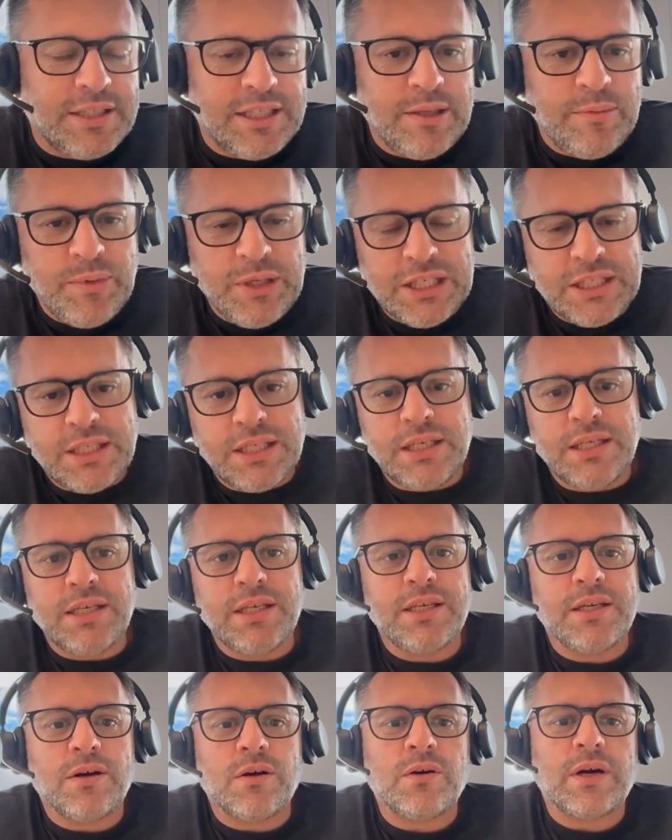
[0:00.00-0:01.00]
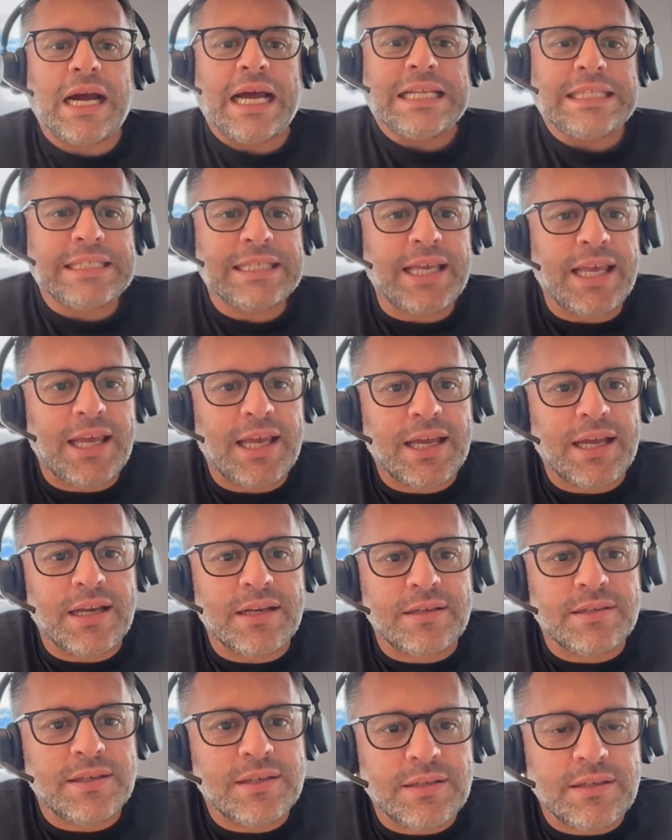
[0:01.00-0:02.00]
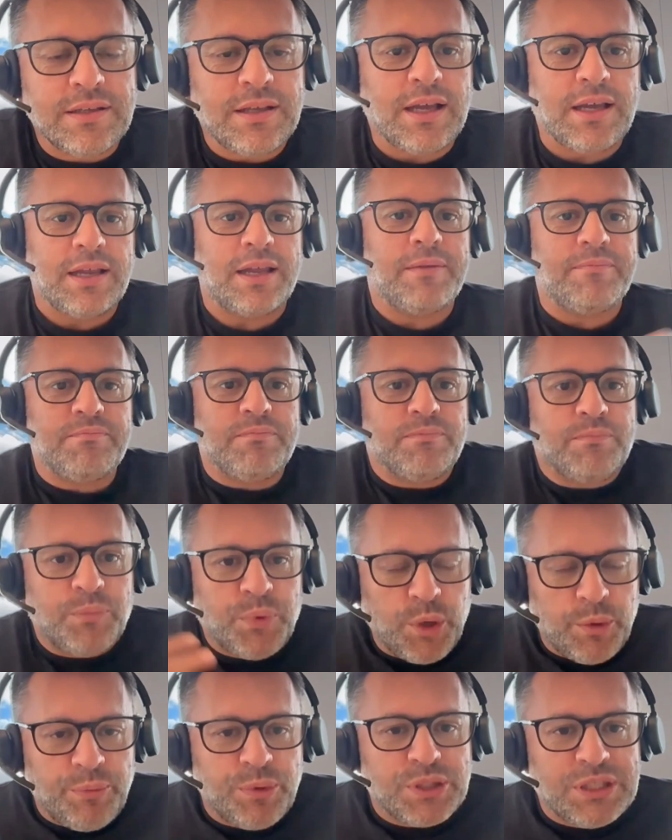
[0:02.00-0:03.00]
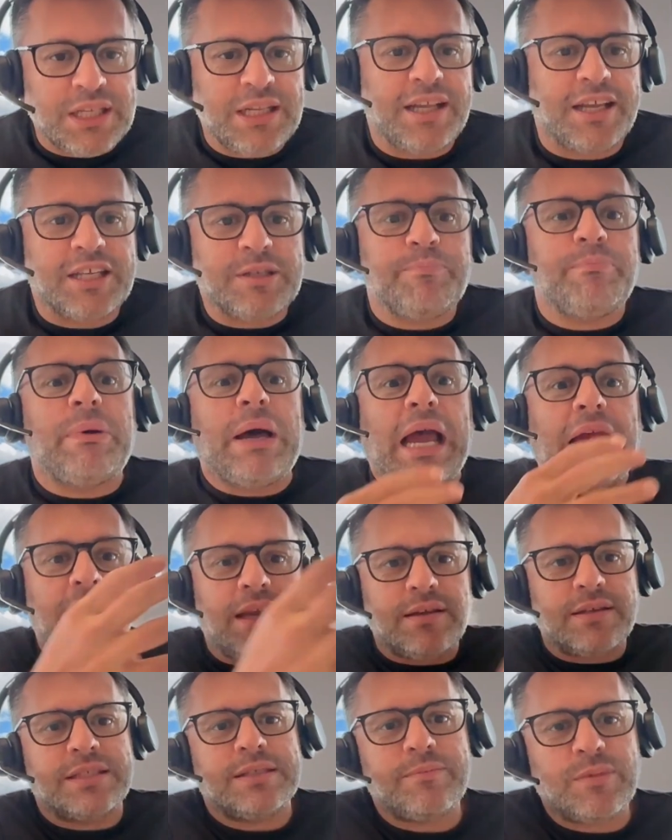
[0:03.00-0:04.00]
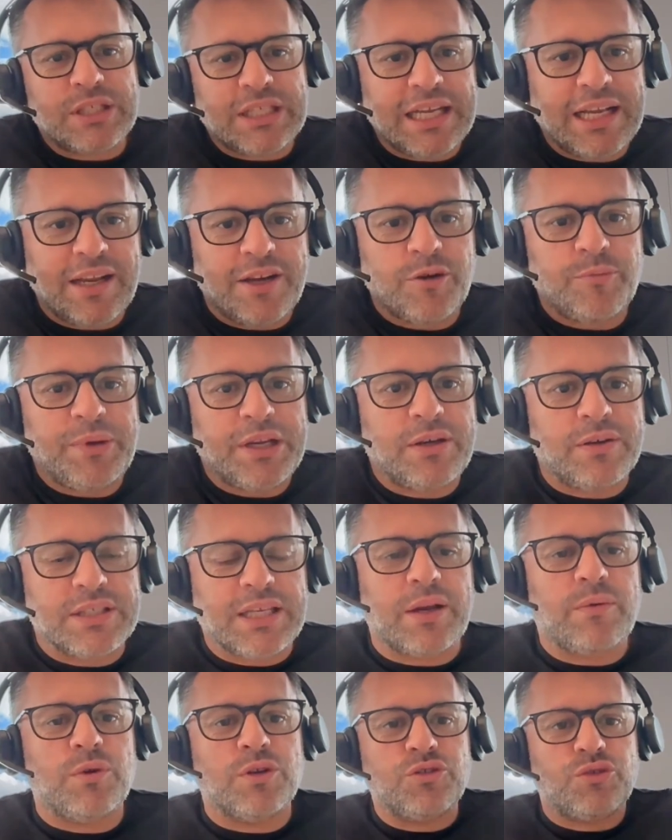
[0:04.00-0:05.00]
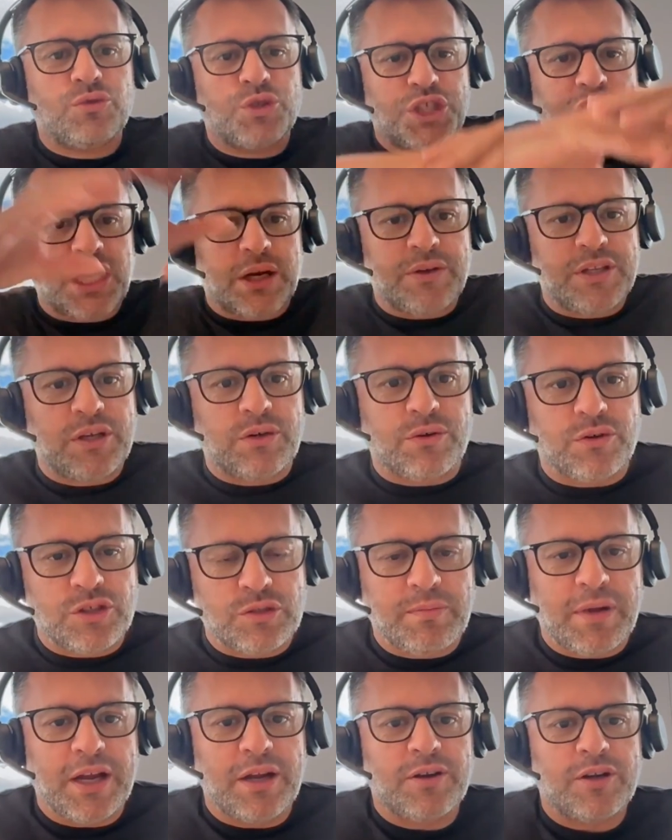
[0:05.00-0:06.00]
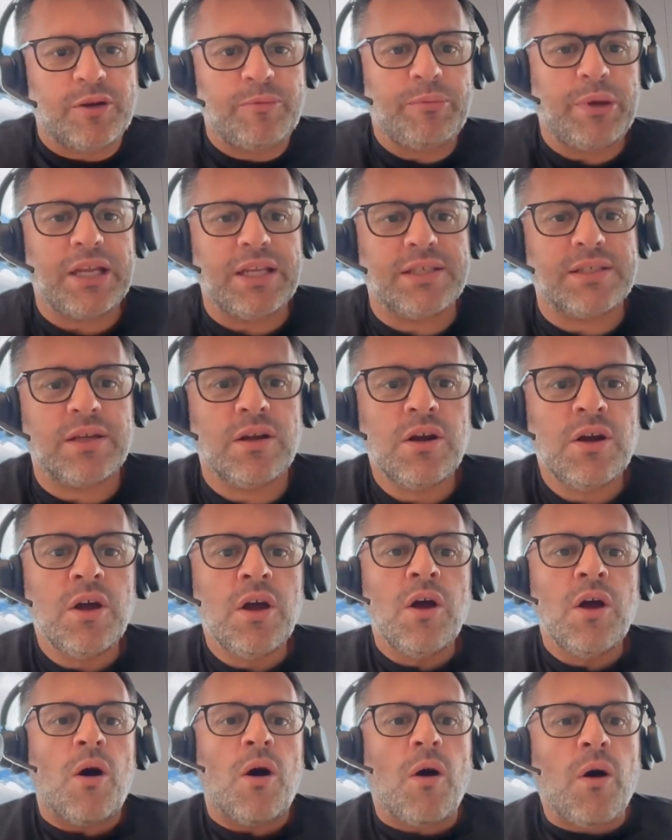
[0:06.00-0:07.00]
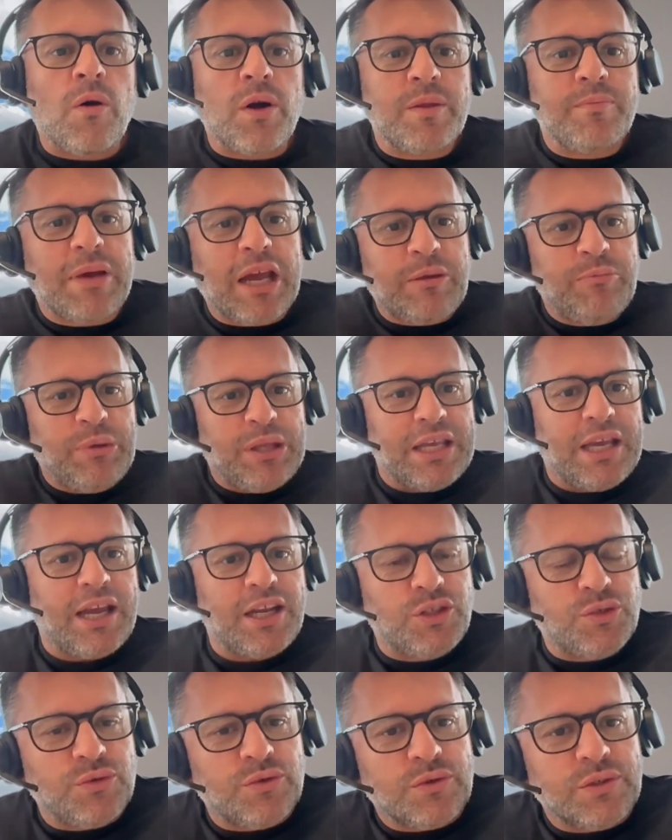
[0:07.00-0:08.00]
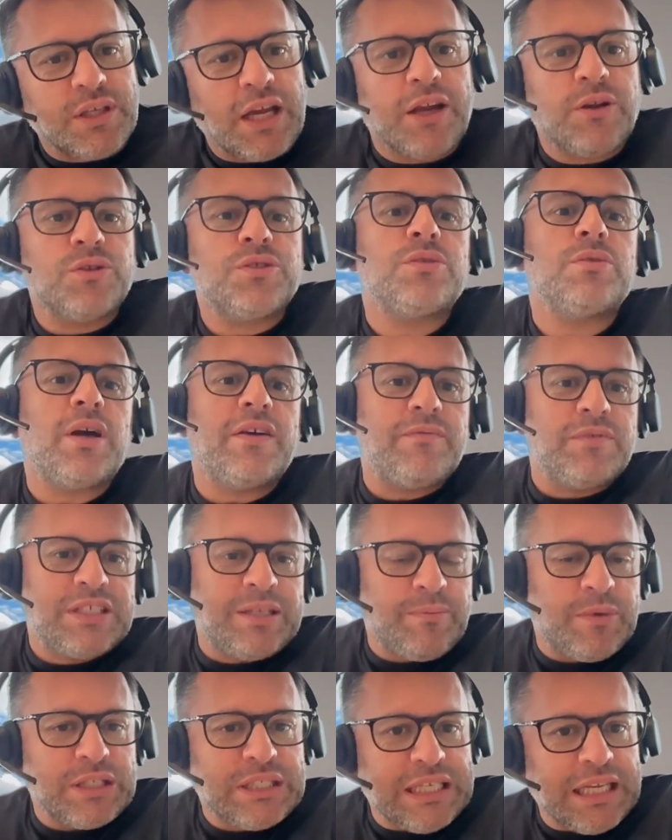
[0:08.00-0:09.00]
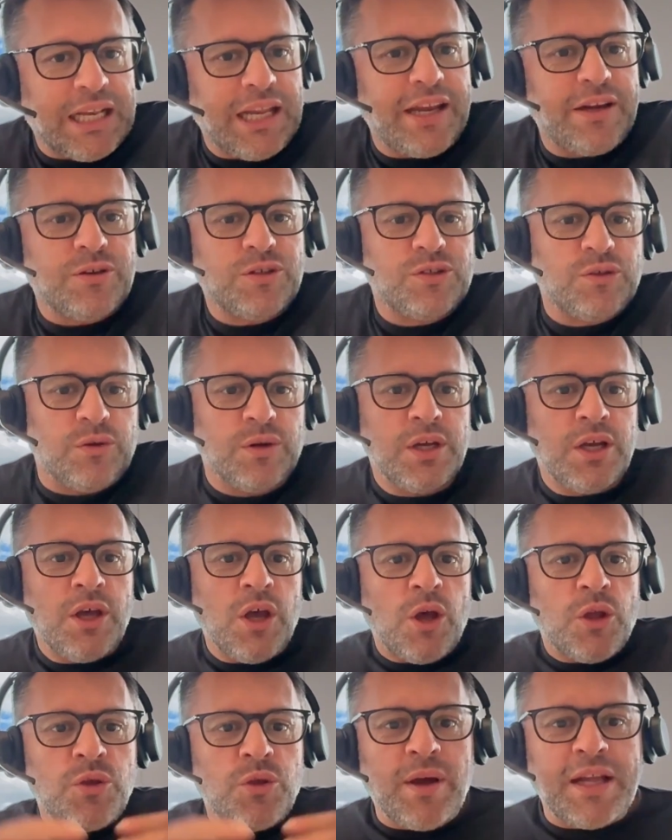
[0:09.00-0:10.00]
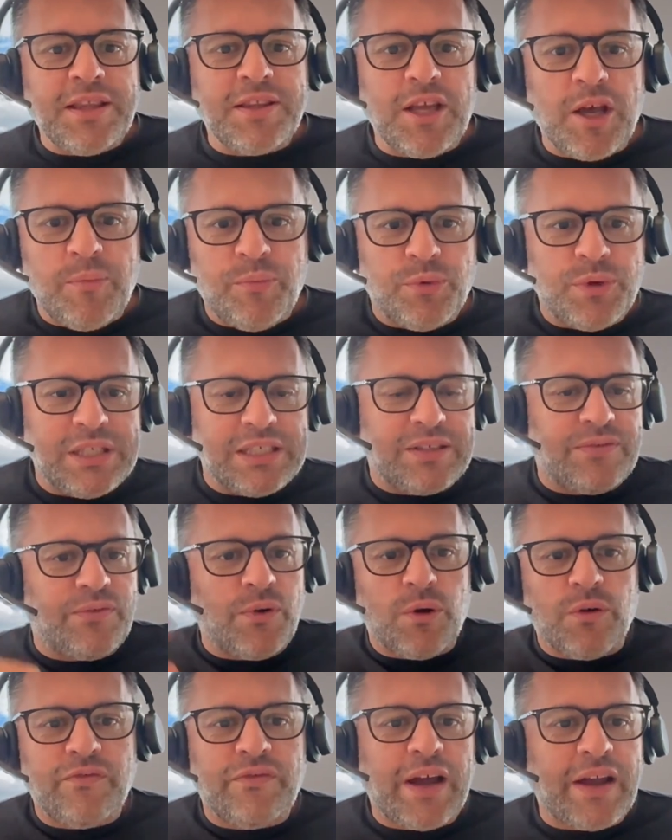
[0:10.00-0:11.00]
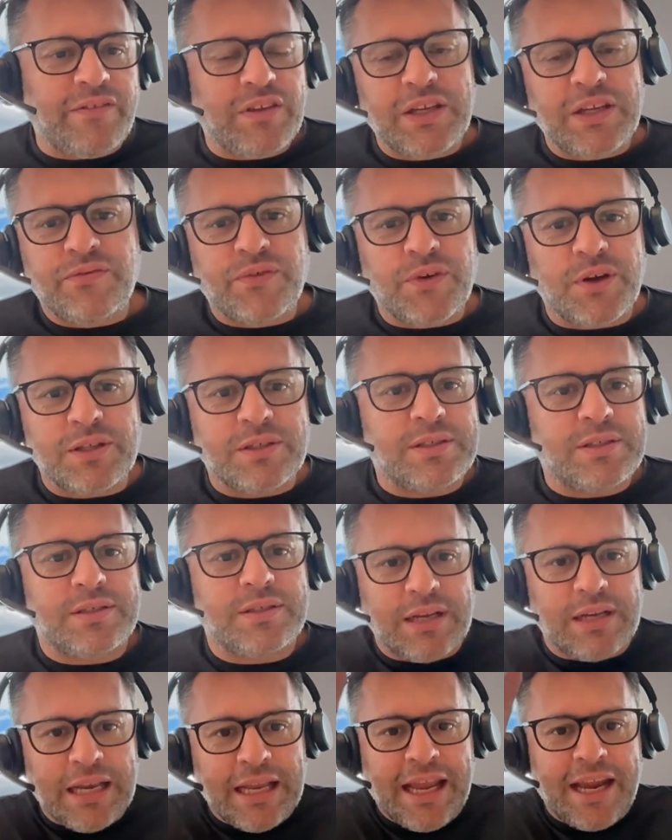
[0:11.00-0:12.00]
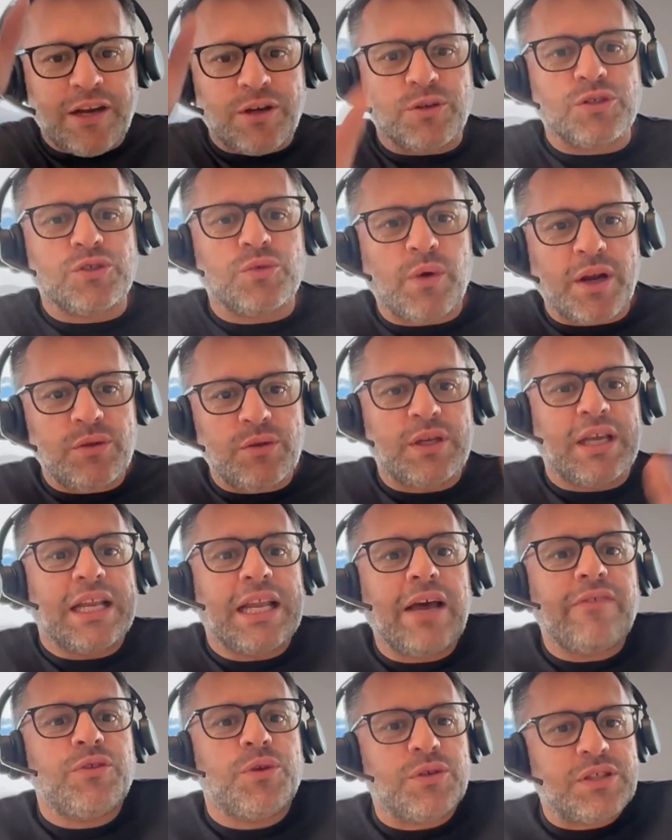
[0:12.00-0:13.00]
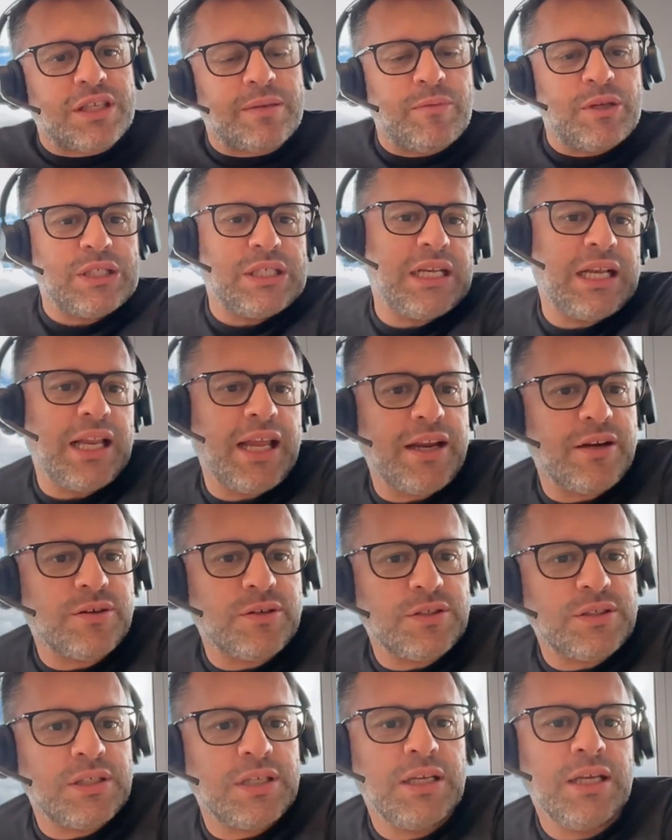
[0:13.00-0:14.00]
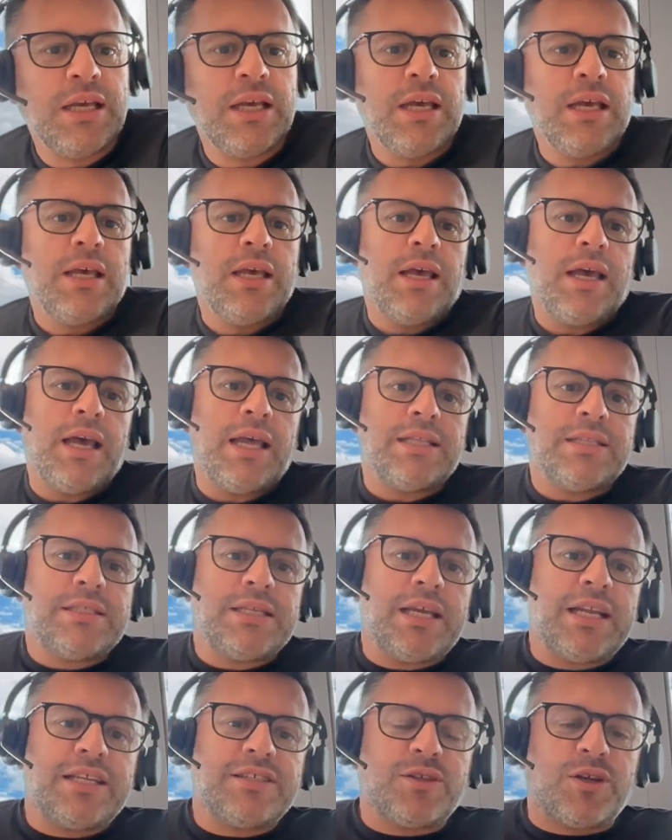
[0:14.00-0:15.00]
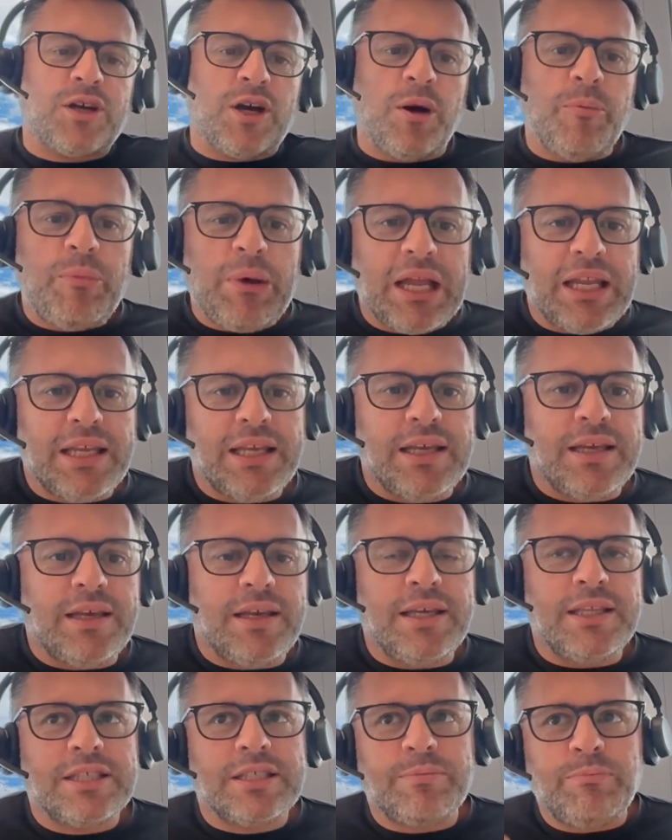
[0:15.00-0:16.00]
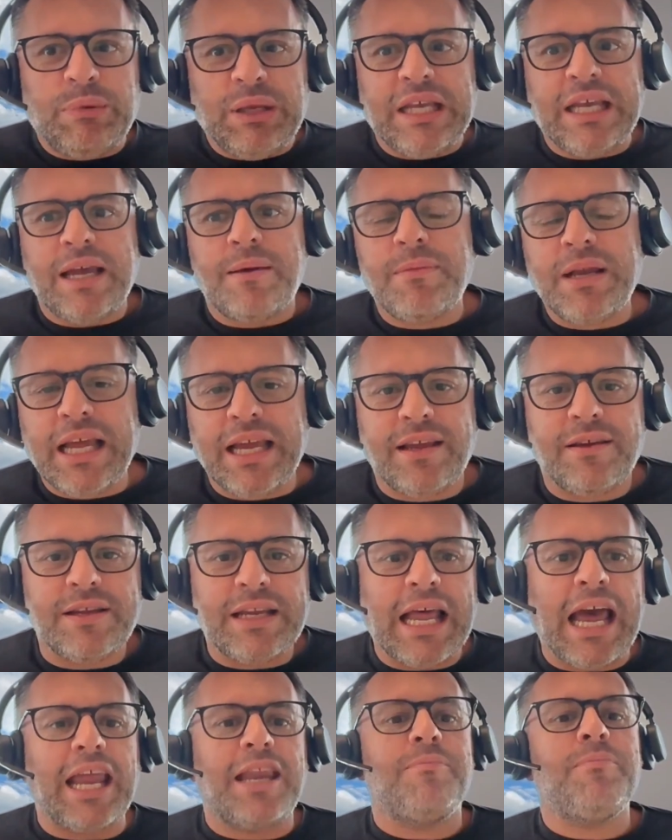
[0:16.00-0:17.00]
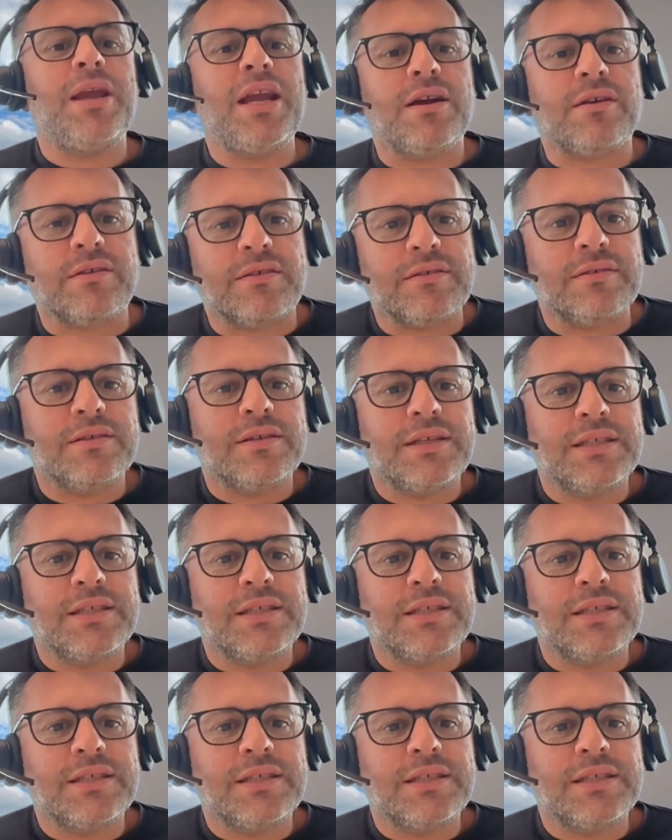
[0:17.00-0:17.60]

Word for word: dbt or AtScale i am purposely like buying a semantic layer because i want to share it across my own companies or in my bi tools i also have semantic layers so you end up with four or five different layers where you can have your semantic layers and then as a company, it became like a nightmare.